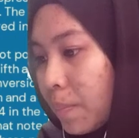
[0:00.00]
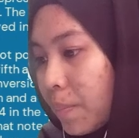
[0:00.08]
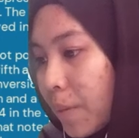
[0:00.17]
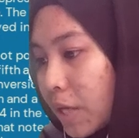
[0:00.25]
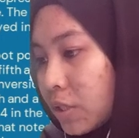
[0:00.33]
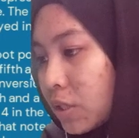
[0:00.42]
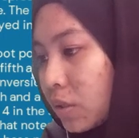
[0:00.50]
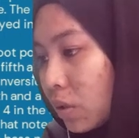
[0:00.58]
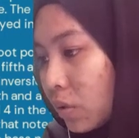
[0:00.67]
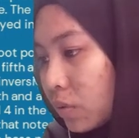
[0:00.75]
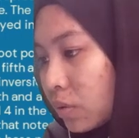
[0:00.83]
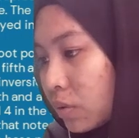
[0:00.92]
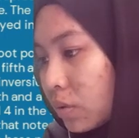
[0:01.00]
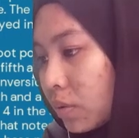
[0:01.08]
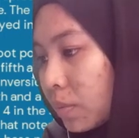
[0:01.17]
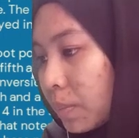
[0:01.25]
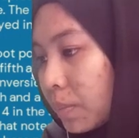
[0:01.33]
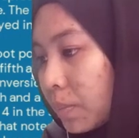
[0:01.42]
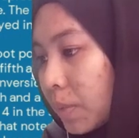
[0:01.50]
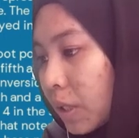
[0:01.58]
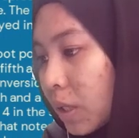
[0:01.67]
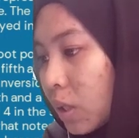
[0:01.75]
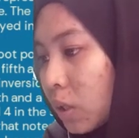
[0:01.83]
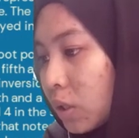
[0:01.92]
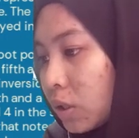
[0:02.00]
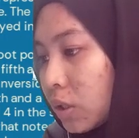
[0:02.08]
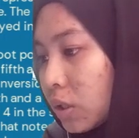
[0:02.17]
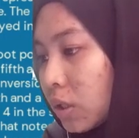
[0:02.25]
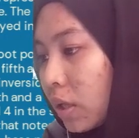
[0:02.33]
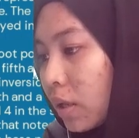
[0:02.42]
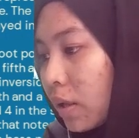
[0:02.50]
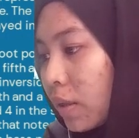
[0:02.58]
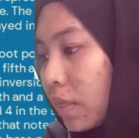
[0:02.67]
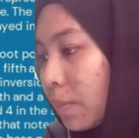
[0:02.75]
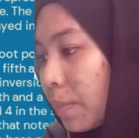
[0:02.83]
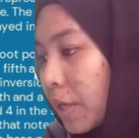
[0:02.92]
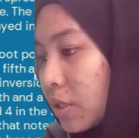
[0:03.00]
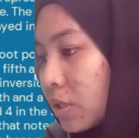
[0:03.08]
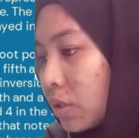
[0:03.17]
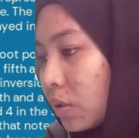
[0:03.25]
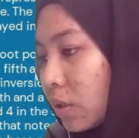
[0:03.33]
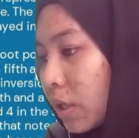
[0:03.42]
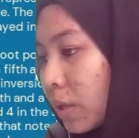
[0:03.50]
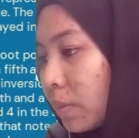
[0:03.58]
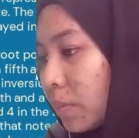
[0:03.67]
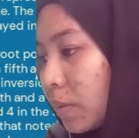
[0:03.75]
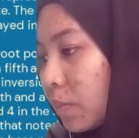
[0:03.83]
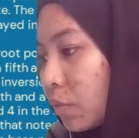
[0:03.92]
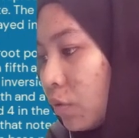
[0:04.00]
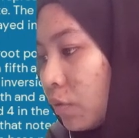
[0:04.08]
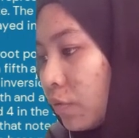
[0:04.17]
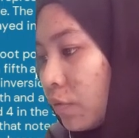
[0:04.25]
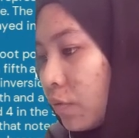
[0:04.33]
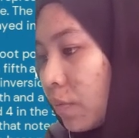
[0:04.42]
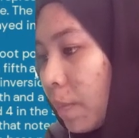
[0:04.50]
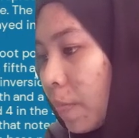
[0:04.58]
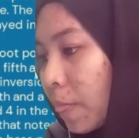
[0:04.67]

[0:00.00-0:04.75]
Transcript: base note, because the base note can be moved